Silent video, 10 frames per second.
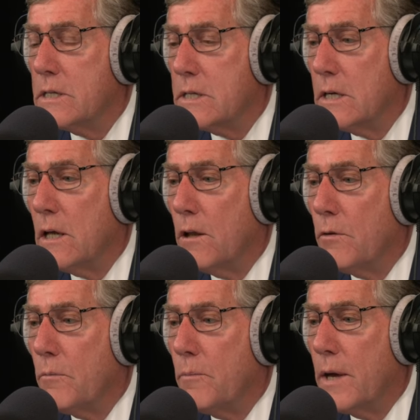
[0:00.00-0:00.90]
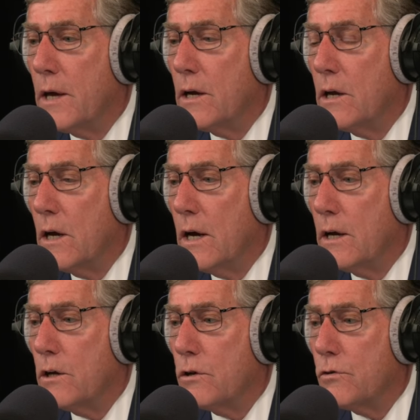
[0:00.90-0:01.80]
still being uh,
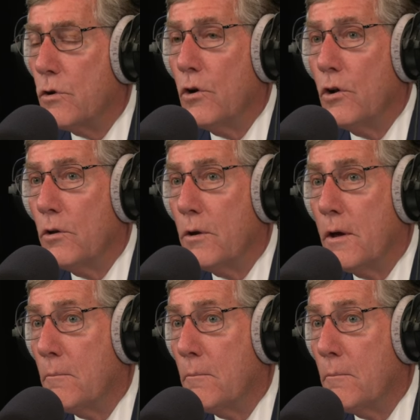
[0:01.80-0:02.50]
controlled